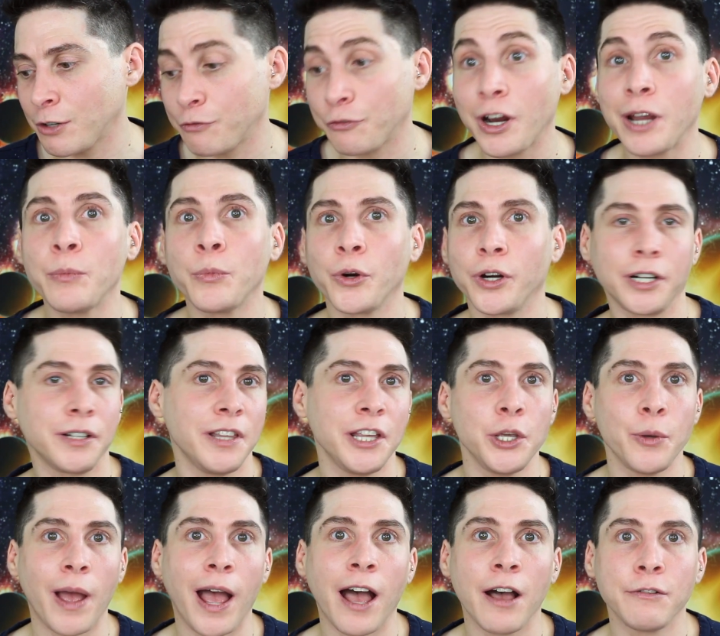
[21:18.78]
framework
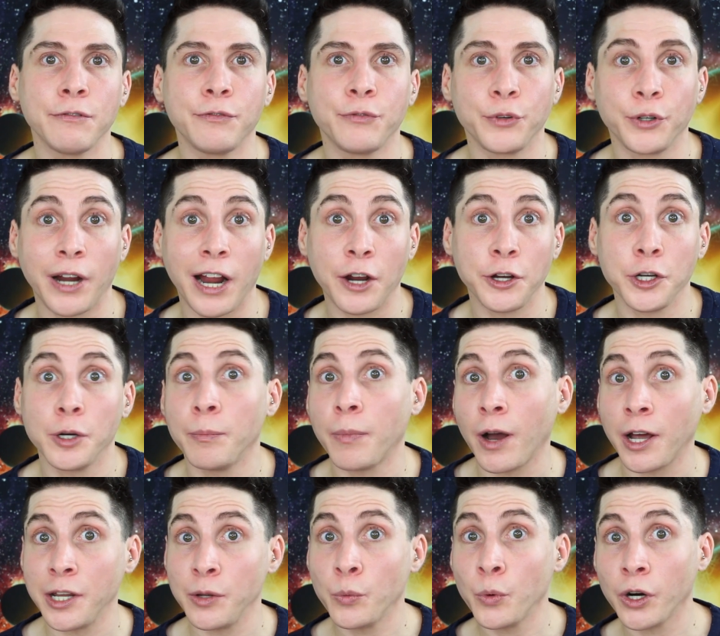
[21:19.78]
that you have for how your
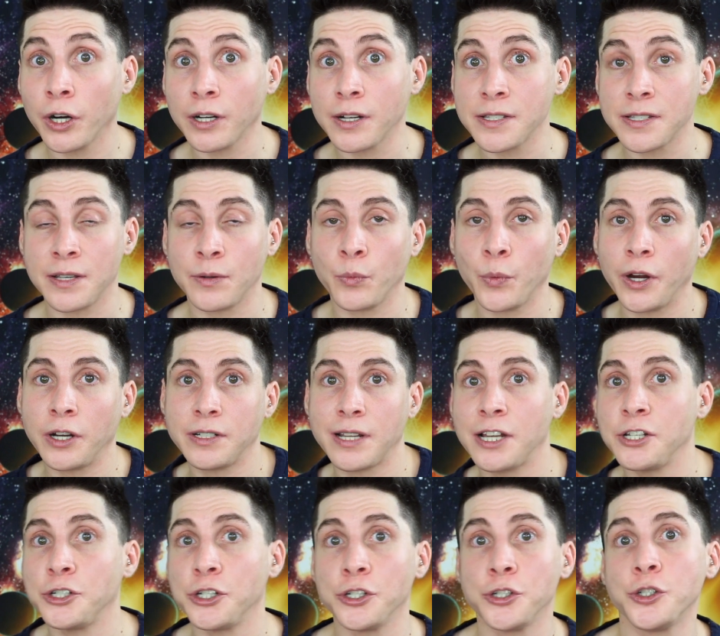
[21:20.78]
body works and where
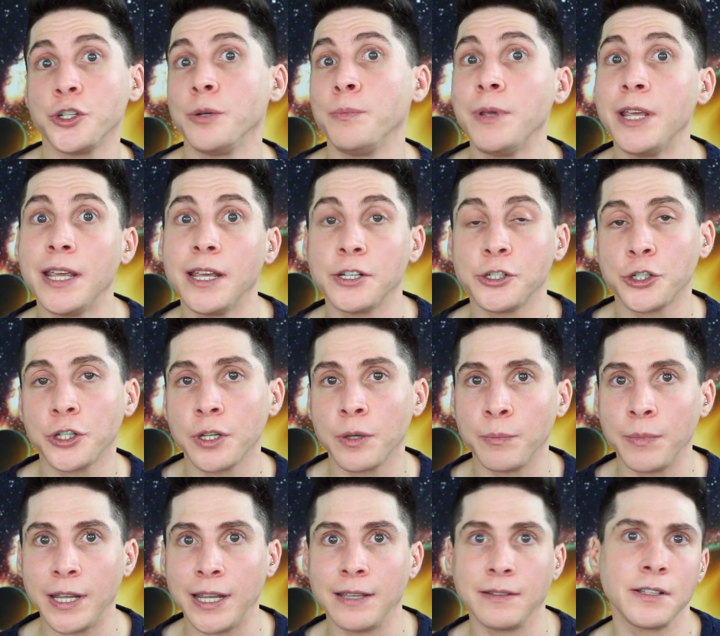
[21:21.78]
tension should be and
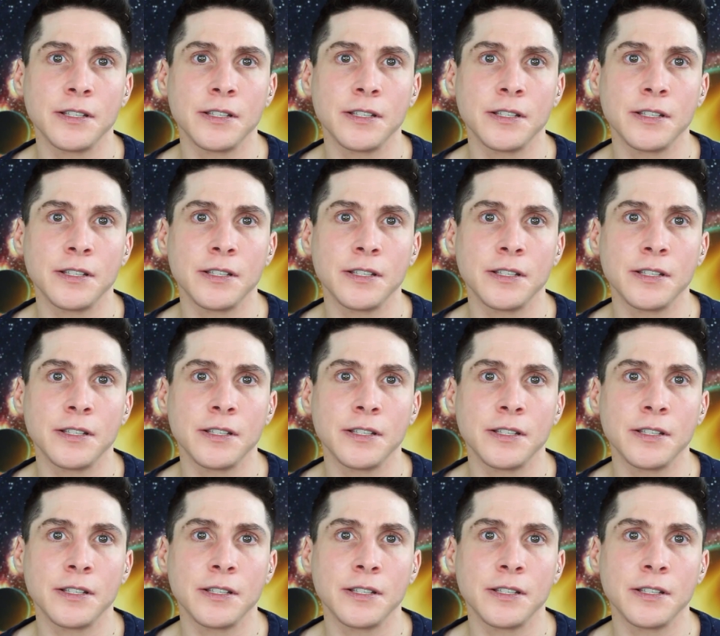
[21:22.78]
shouldn't be.